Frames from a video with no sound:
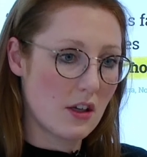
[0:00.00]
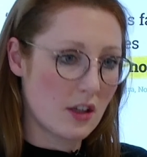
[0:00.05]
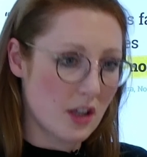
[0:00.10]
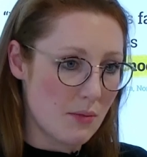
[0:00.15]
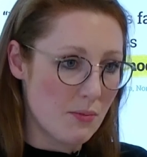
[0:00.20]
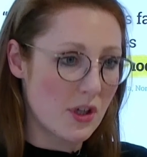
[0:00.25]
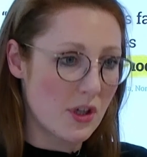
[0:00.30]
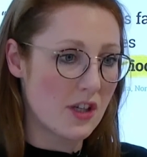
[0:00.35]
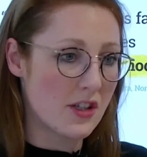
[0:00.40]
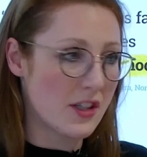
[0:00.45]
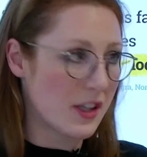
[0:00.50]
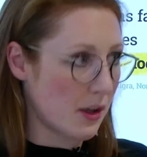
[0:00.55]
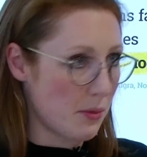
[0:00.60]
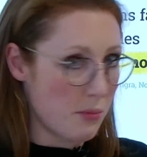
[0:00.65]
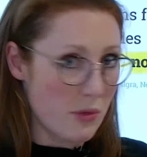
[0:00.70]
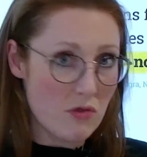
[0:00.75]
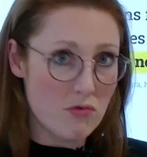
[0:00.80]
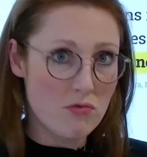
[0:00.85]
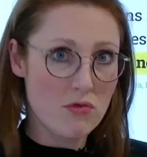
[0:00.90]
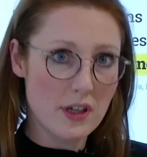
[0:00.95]
computer can
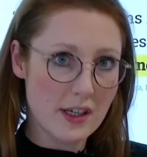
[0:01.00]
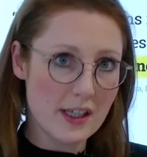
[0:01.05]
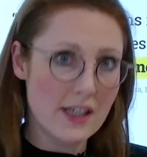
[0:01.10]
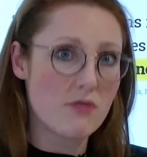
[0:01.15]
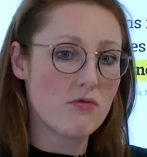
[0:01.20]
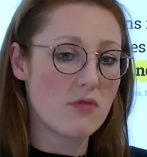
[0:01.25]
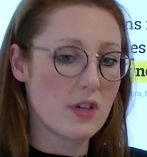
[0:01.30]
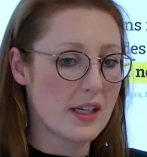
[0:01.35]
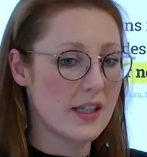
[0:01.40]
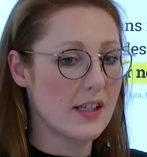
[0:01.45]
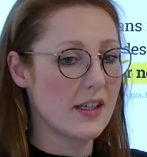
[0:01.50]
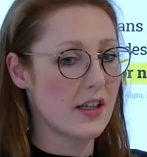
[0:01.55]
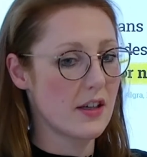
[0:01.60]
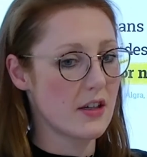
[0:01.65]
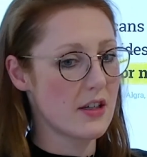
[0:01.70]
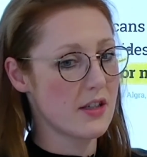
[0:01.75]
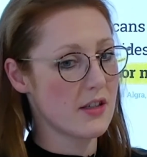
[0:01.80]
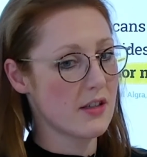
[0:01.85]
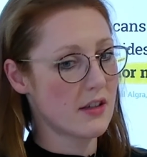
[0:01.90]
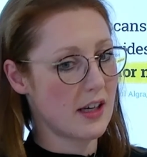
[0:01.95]
be really, really
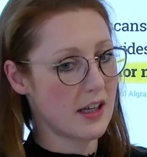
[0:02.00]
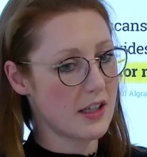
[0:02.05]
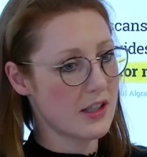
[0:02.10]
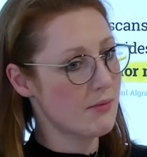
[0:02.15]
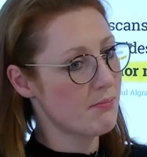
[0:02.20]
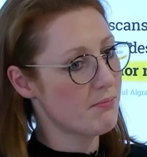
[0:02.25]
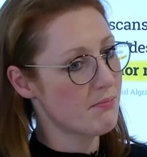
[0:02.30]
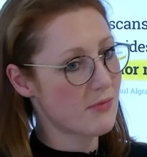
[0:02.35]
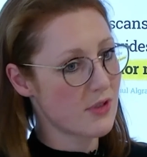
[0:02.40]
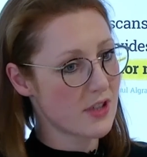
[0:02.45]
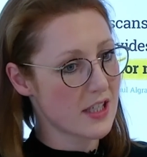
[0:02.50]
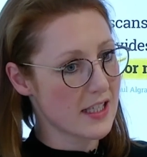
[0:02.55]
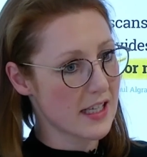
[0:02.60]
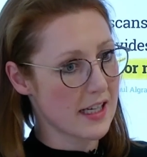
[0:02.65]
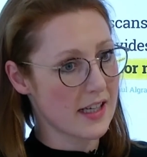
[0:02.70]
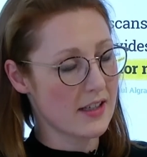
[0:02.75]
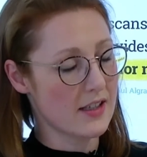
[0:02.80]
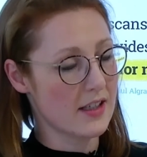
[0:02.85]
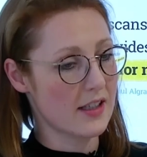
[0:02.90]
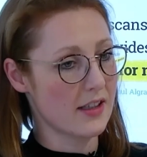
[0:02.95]
good at
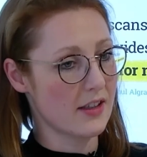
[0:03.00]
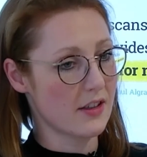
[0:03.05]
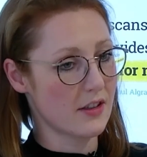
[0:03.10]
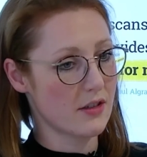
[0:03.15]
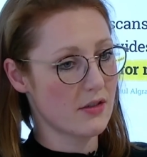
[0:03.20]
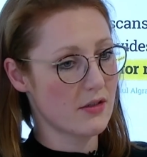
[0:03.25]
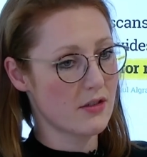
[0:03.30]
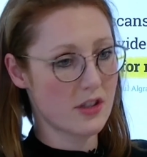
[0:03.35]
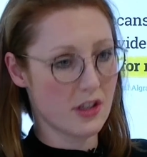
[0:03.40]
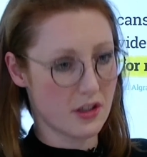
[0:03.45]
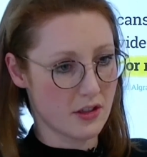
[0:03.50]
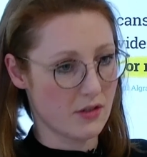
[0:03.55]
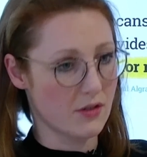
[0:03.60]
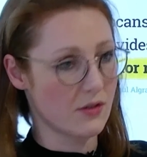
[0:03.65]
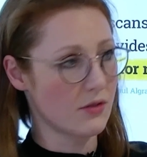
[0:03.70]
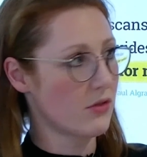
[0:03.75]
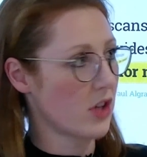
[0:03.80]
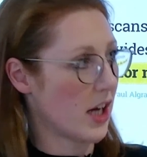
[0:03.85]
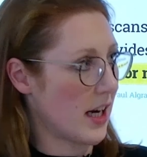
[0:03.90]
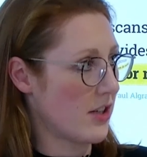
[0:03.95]
detecting subtle
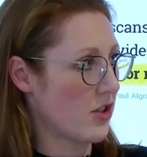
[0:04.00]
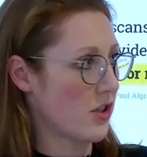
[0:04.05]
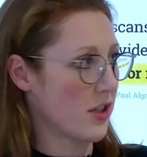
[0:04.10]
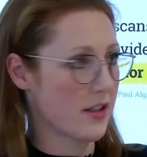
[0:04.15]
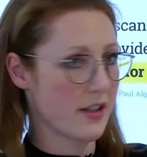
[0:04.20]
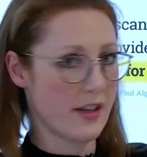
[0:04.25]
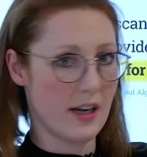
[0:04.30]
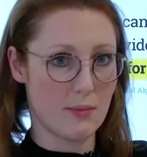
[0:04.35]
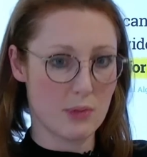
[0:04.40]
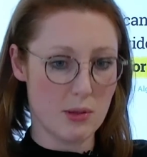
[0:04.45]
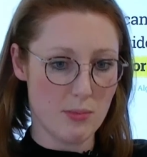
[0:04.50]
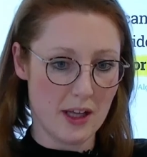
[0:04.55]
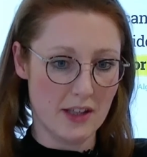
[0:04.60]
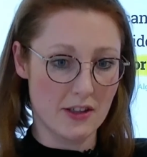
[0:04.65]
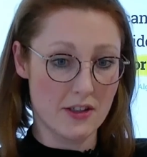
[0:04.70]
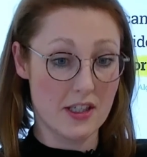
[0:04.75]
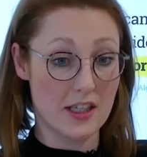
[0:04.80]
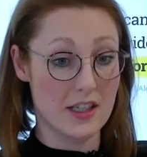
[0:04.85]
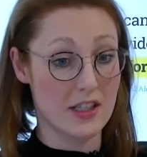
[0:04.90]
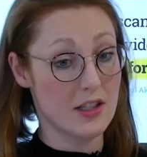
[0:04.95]
changes and
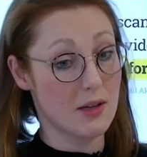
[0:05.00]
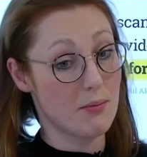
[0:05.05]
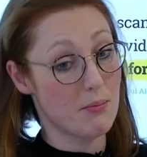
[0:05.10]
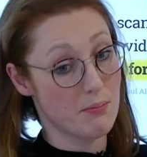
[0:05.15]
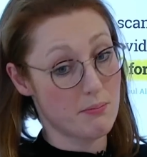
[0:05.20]
abnormalities that